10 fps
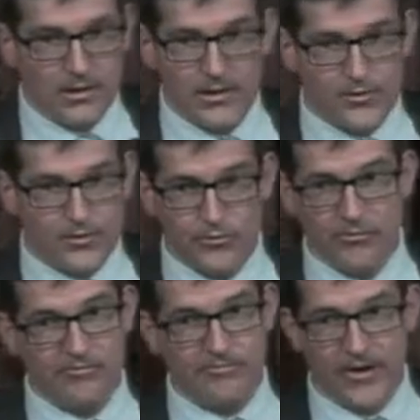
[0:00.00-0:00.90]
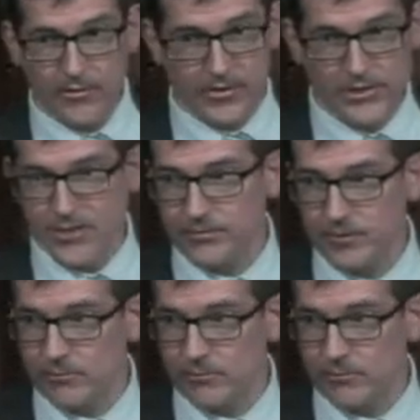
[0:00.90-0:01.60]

and you can do it very cheaply.